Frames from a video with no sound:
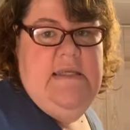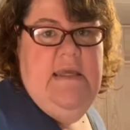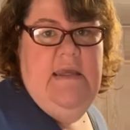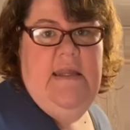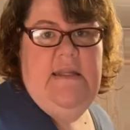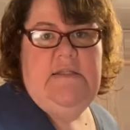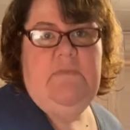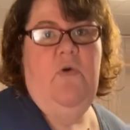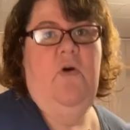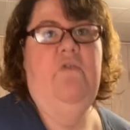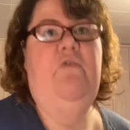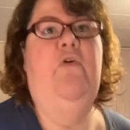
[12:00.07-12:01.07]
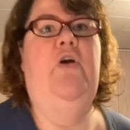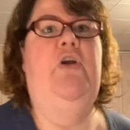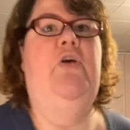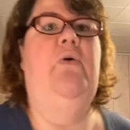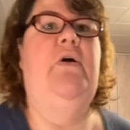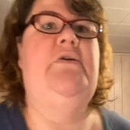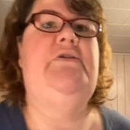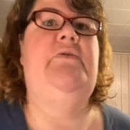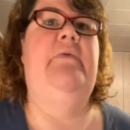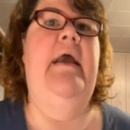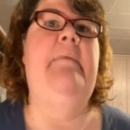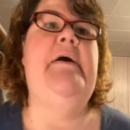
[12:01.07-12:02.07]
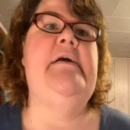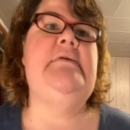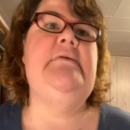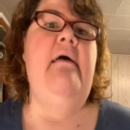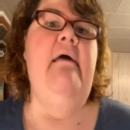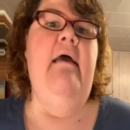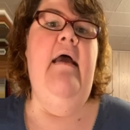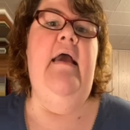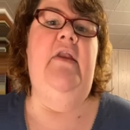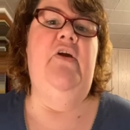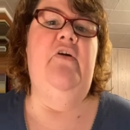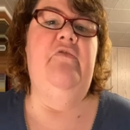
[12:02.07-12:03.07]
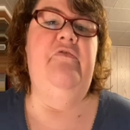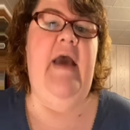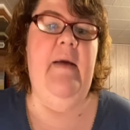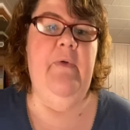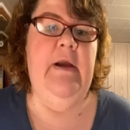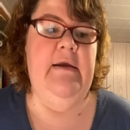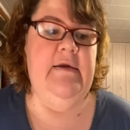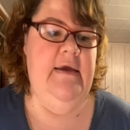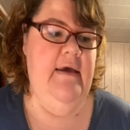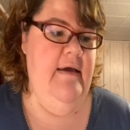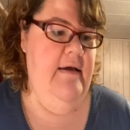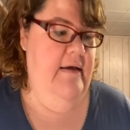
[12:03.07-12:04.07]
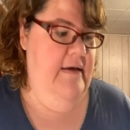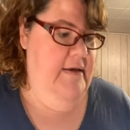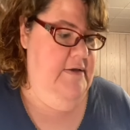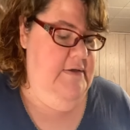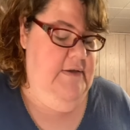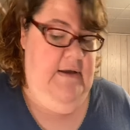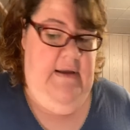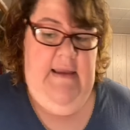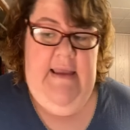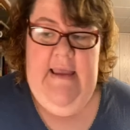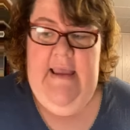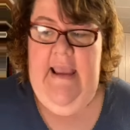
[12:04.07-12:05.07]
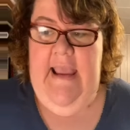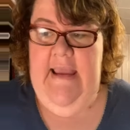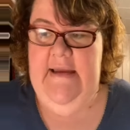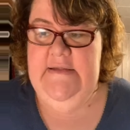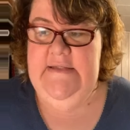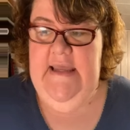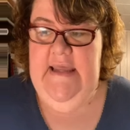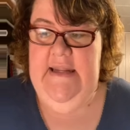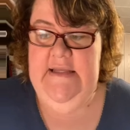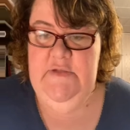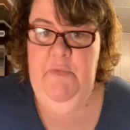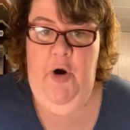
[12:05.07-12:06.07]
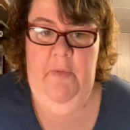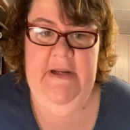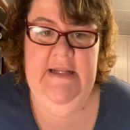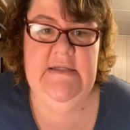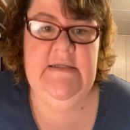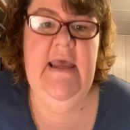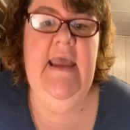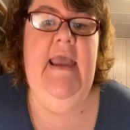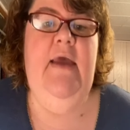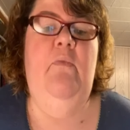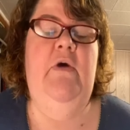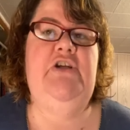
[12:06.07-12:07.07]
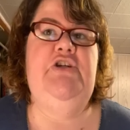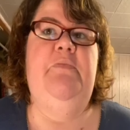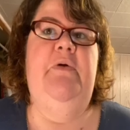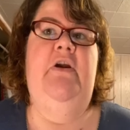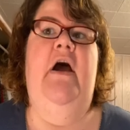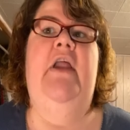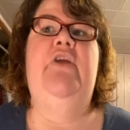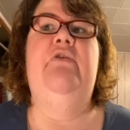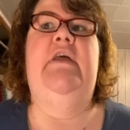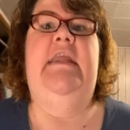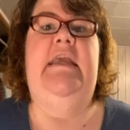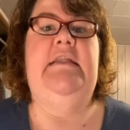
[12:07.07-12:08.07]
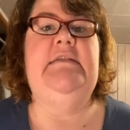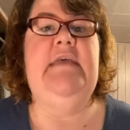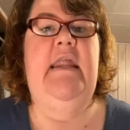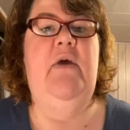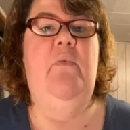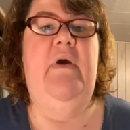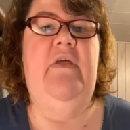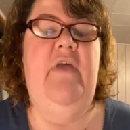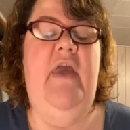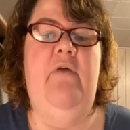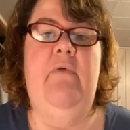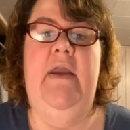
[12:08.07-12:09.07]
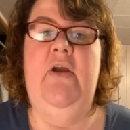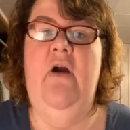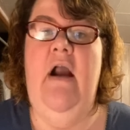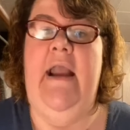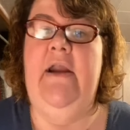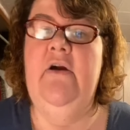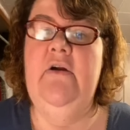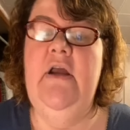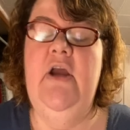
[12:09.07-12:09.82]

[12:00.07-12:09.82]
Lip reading: It is more for your ceramics and your fabric. And it is permanent, and once you put it on, you can heat set it with a regular iron.